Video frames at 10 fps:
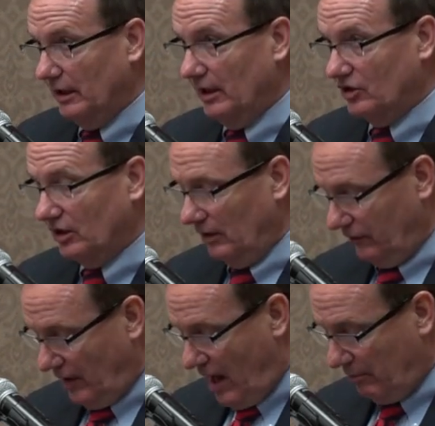instead
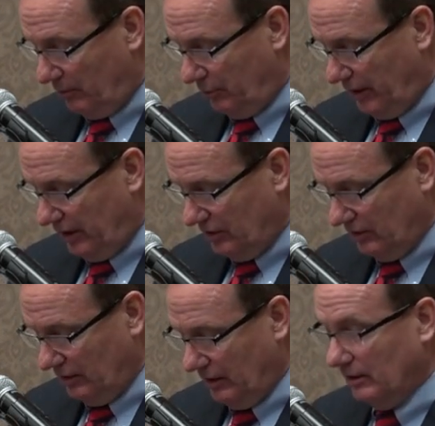of commonplace
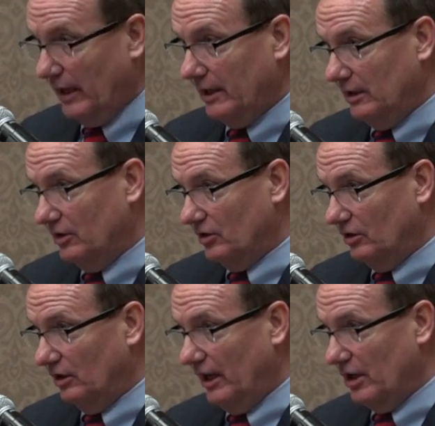like it is in
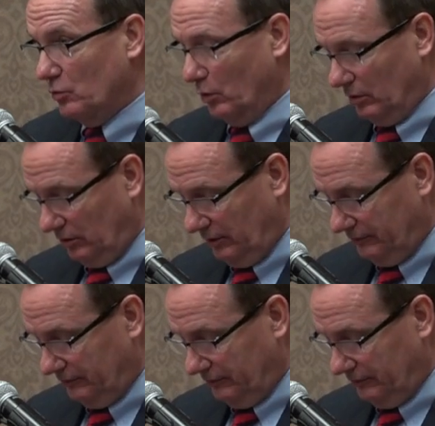today's world.